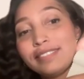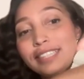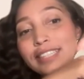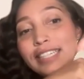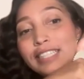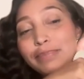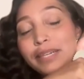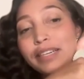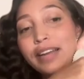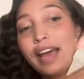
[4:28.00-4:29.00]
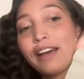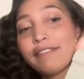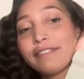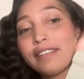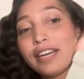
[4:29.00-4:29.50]
it's like split in
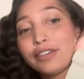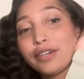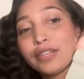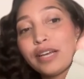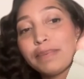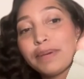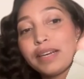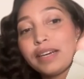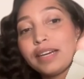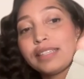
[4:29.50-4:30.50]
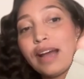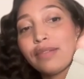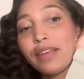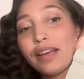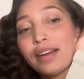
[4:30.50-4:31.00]
half. The hair grows up here and
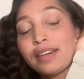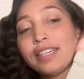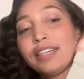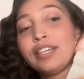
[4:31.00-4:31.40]
down there.